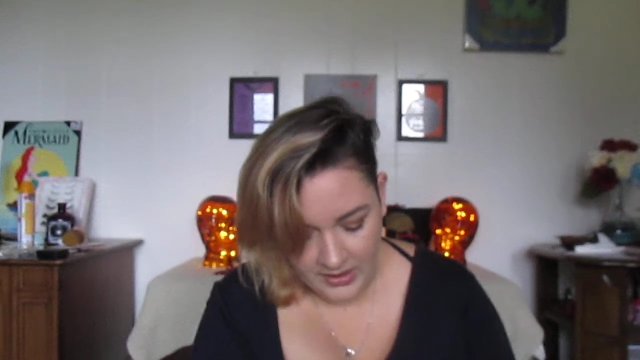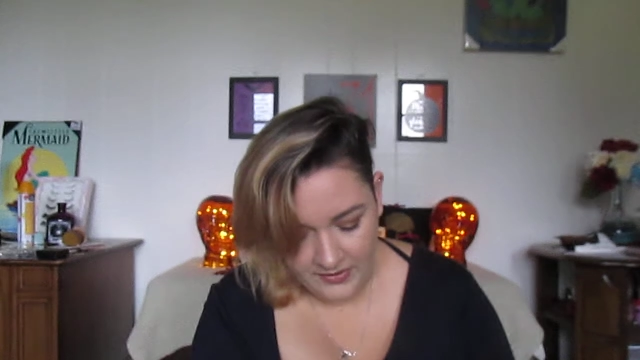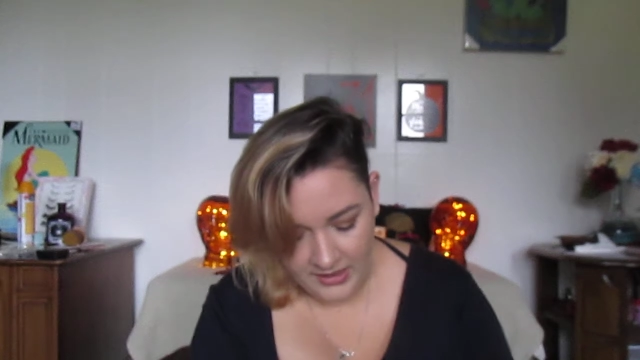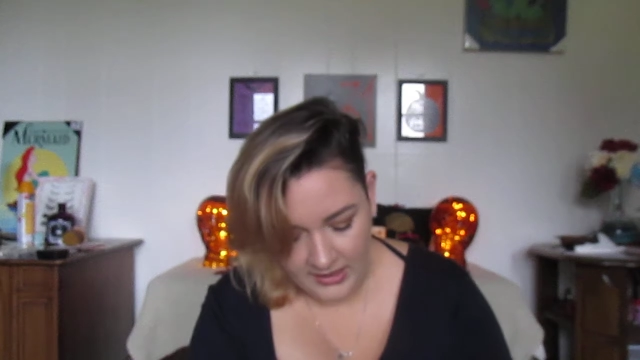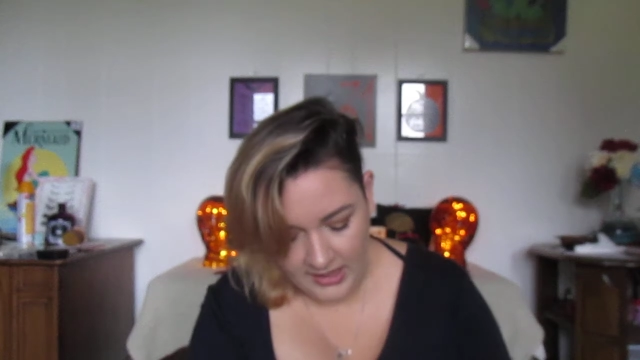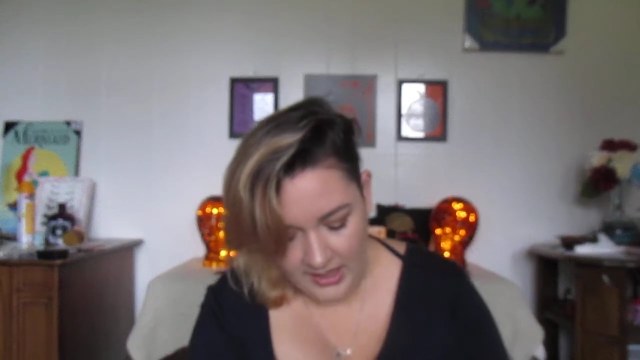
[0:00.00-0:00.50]
And
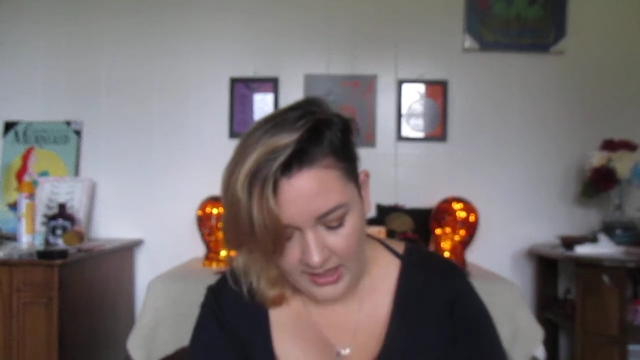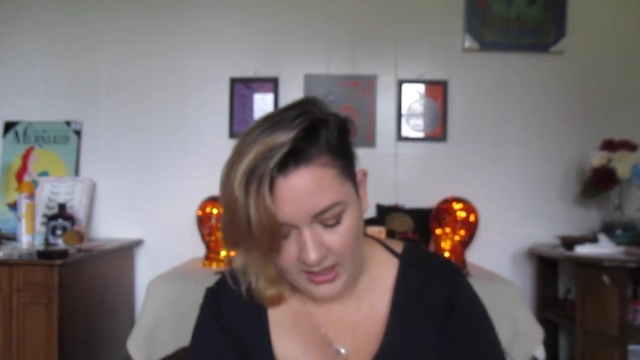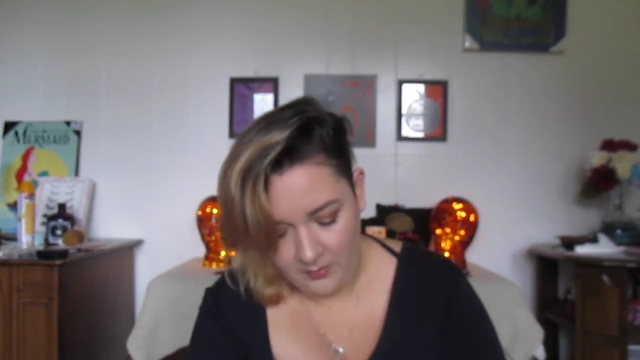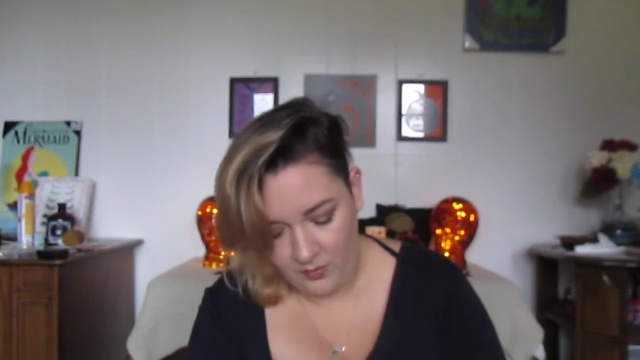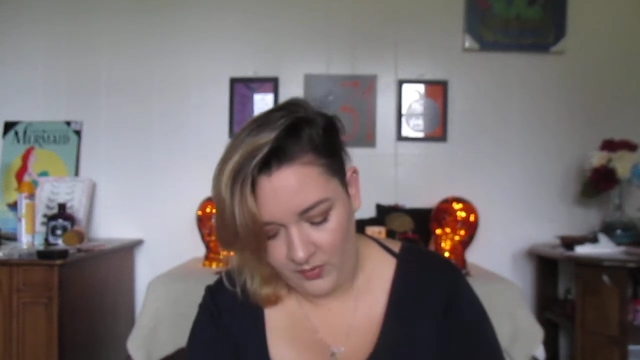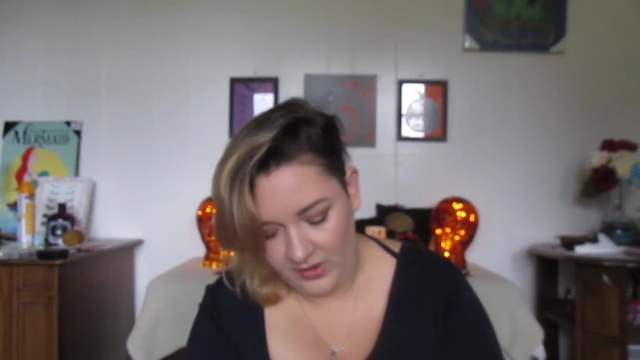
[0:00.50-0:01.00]
then it
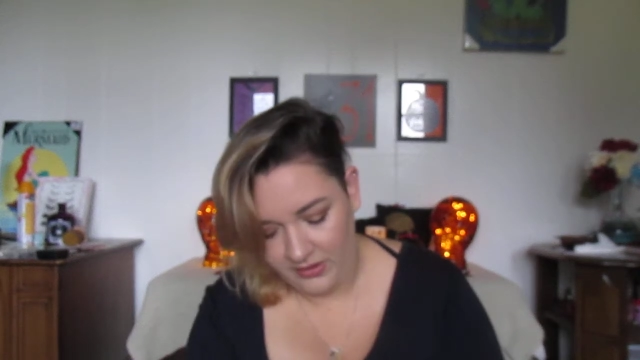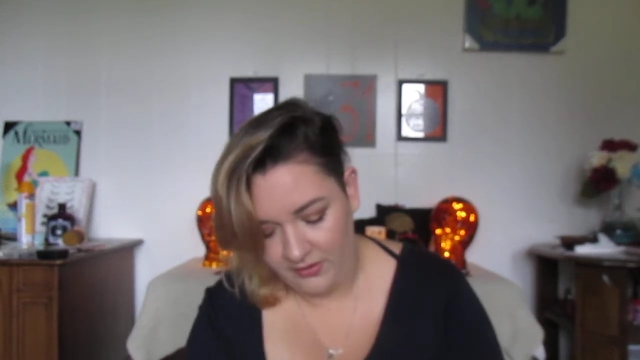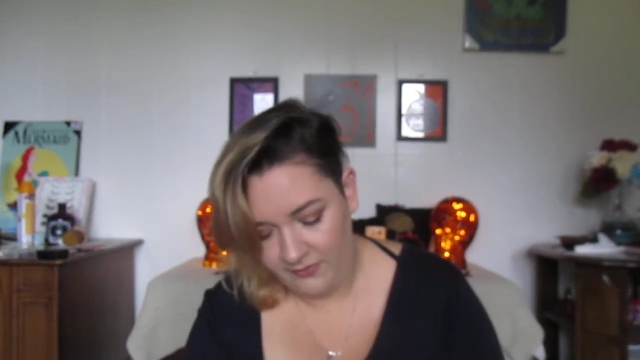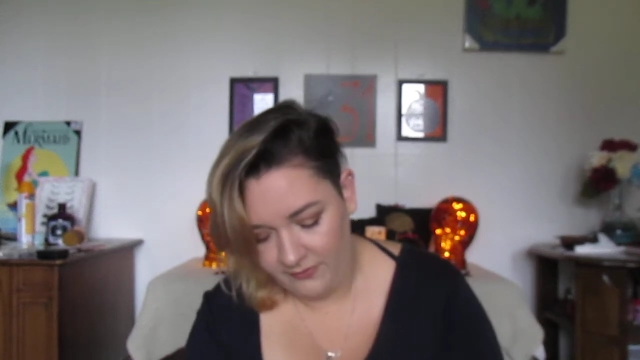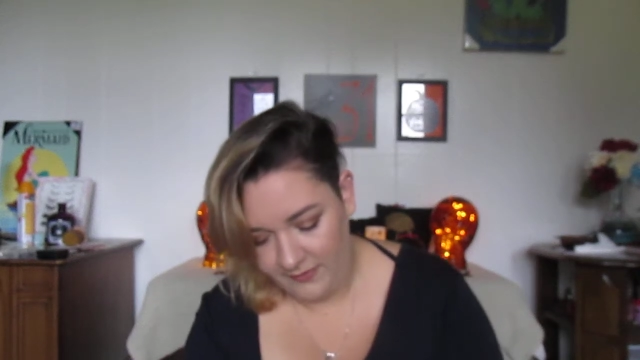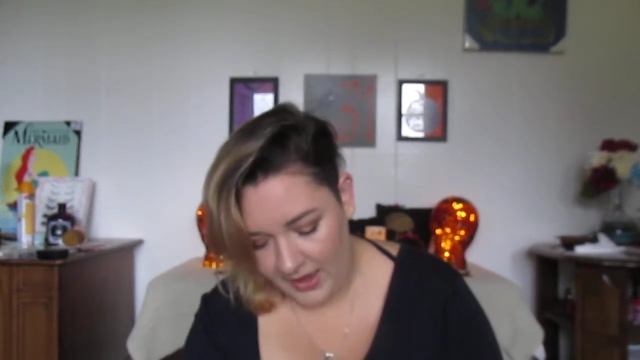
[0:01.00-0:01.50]
came with
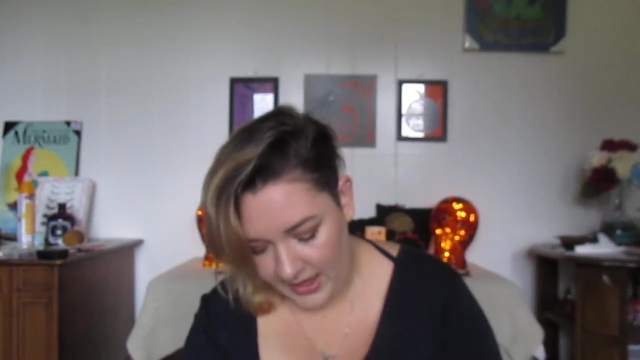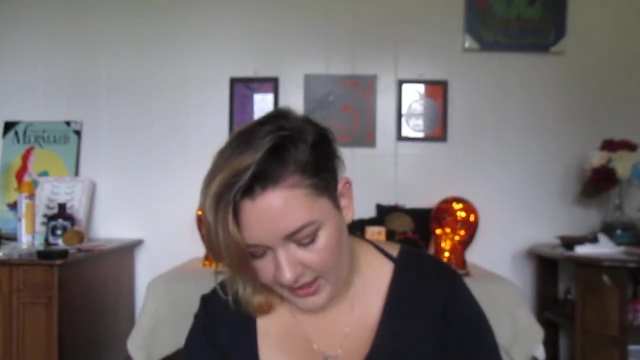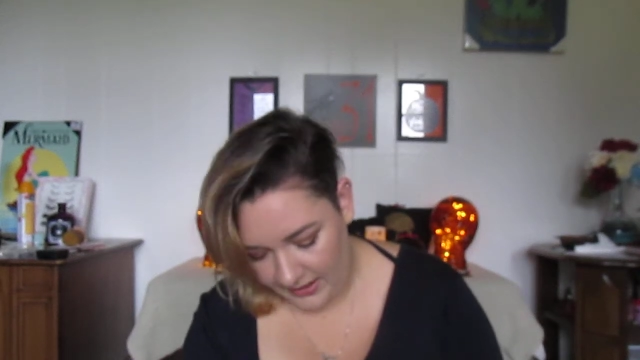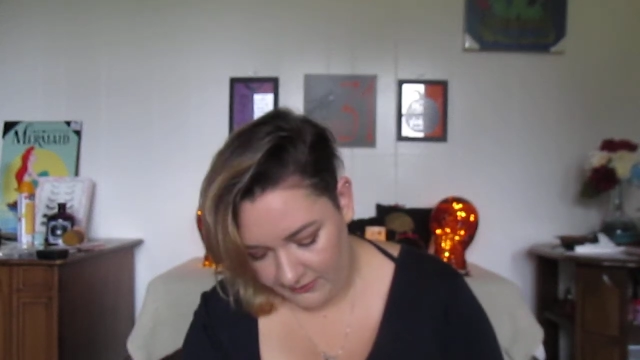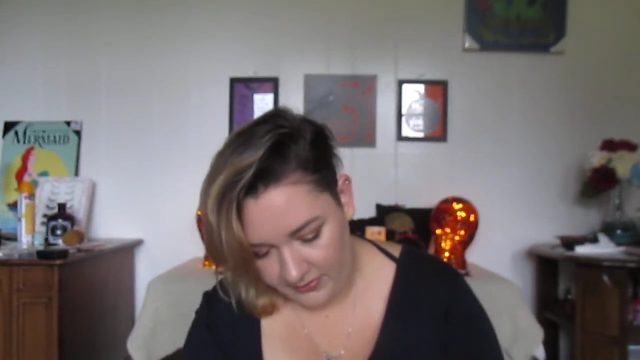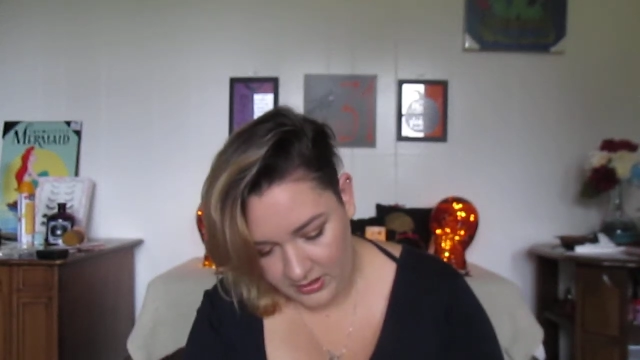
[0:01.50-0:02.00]

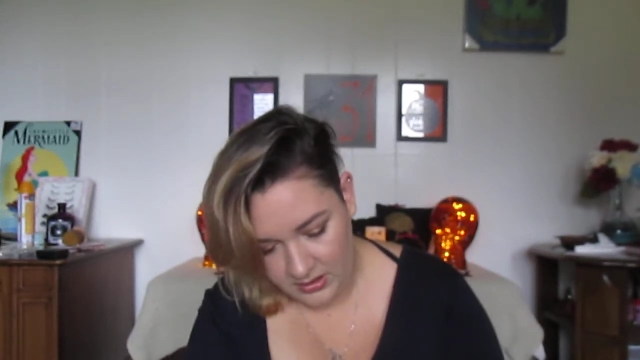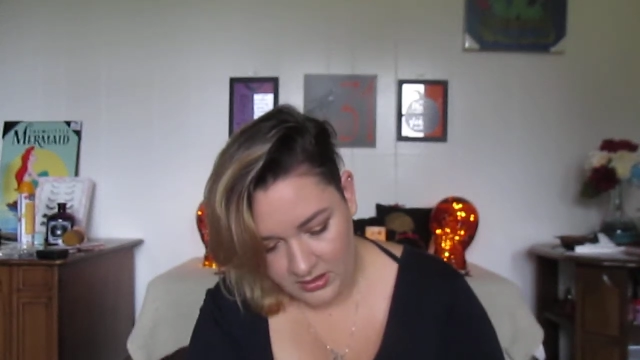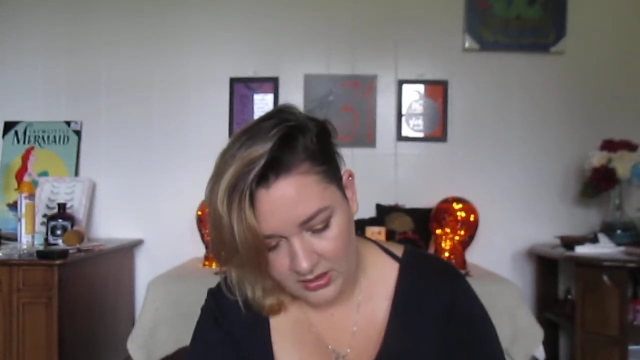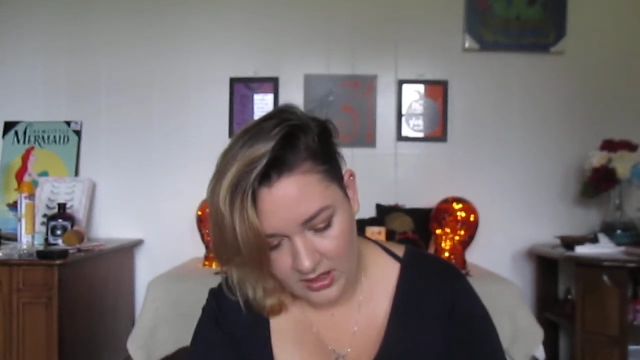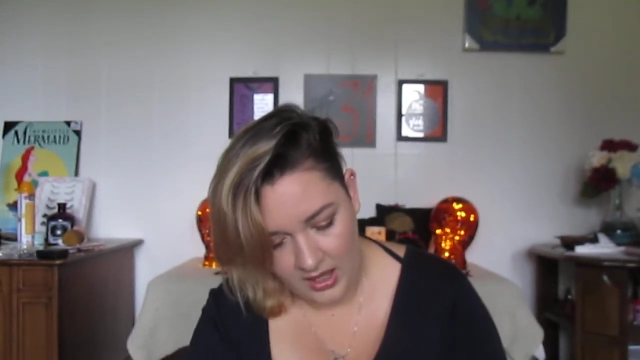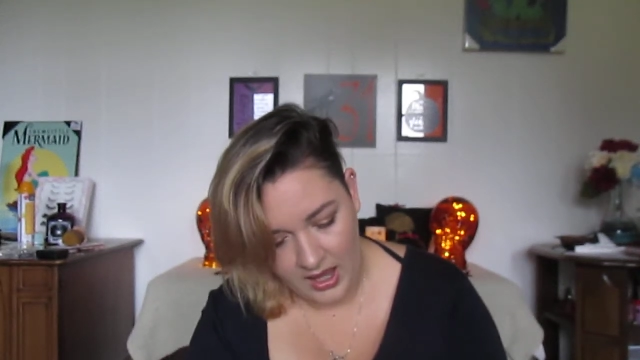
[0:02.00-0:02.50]
4
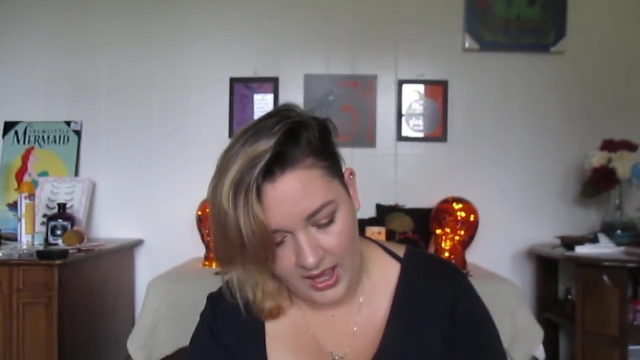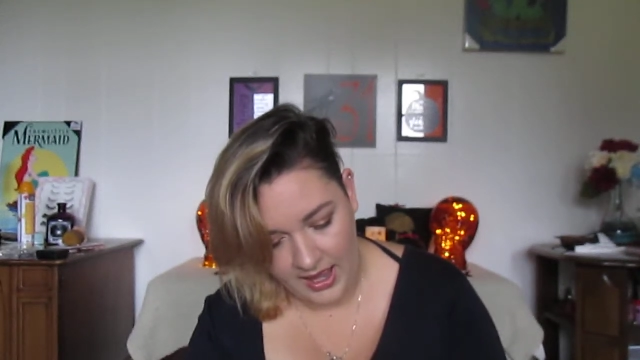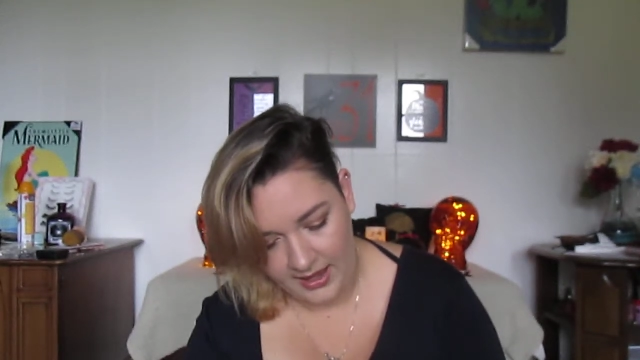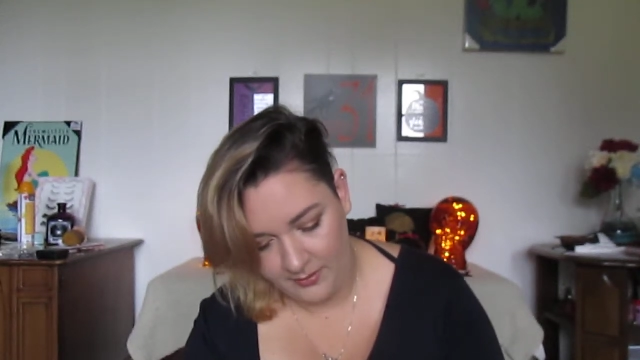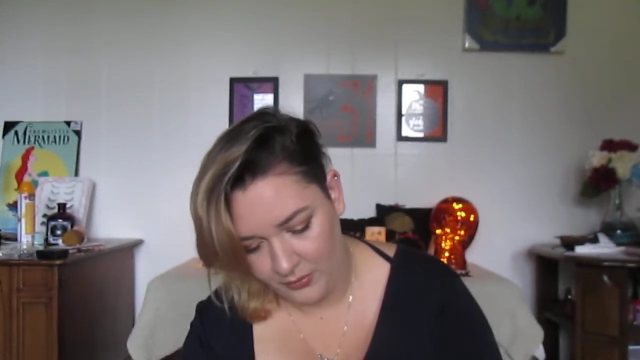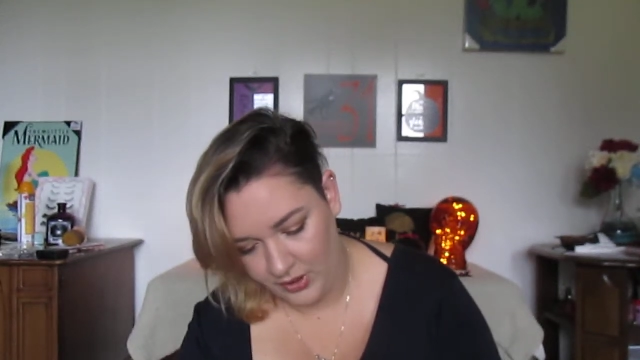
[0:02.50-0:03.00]

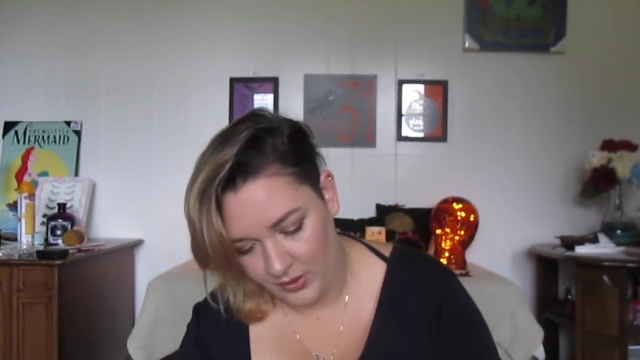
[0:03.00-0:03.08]
eye